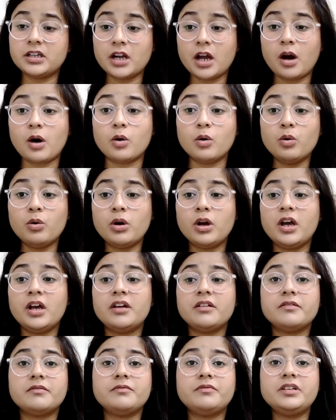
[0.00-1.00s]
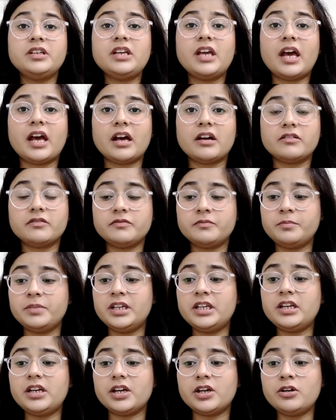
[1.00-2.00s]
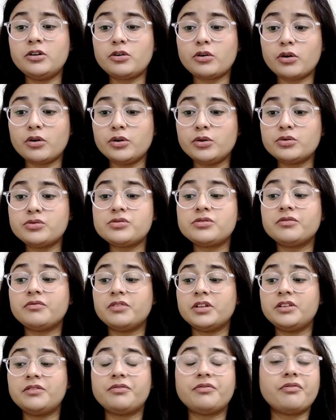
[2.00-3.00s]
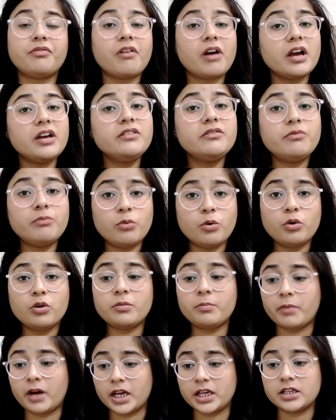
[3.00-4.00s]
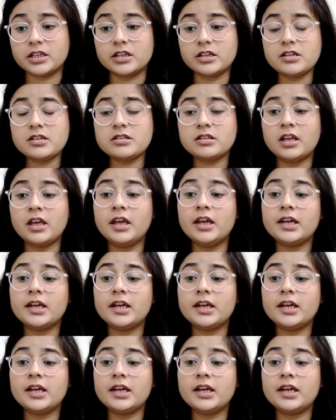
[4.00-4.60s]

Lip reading: now we have been introduced with 5 more minors,